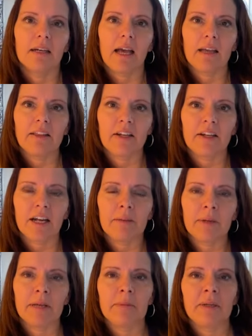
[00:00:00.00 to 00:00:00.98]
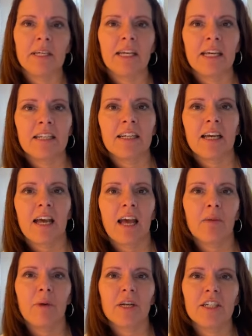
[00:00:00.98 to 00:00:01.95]
Hi there, I'm Amy, and
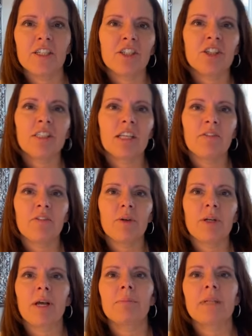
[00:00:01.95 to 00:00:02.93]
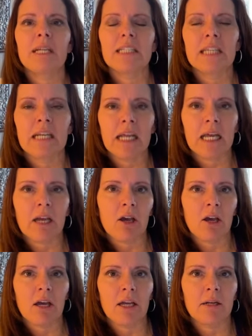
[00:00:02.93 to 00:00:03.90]
I wanted to just give you an update today
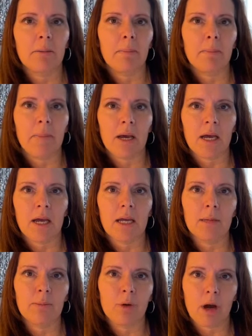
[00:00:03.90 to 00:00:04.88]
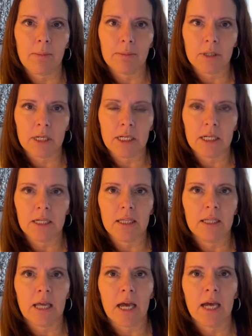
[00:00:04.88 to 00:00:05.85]
on my property
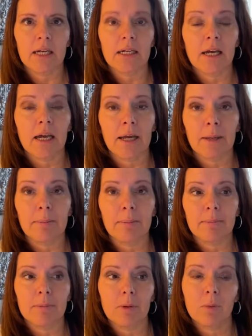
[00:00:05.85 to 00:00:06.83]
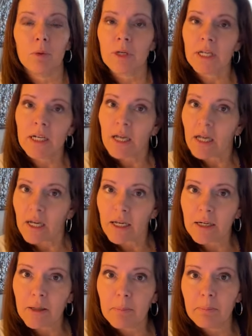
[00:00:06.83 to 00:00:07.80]
that I'm working
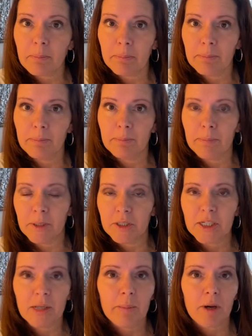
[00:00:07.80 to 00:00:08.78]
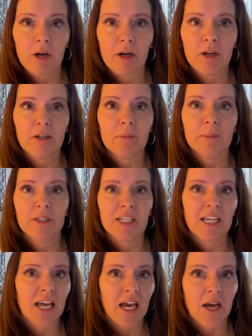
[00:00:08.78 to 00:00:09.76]
on building a barn,
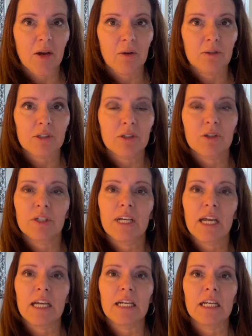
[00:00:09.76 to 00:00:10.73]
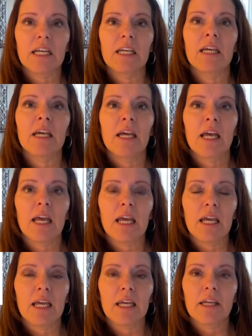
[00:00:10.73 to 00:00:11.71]
building a house, creating
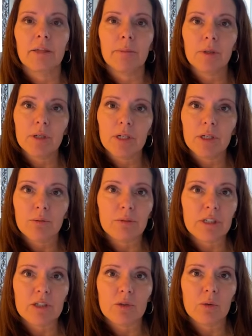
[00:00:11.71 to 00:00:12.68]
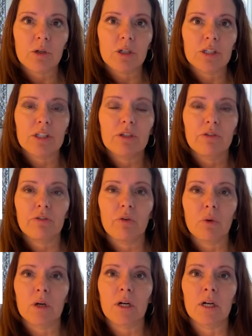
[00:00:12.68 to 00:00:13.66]
a community resource
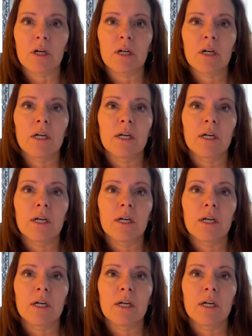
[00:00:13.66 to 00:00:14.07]
for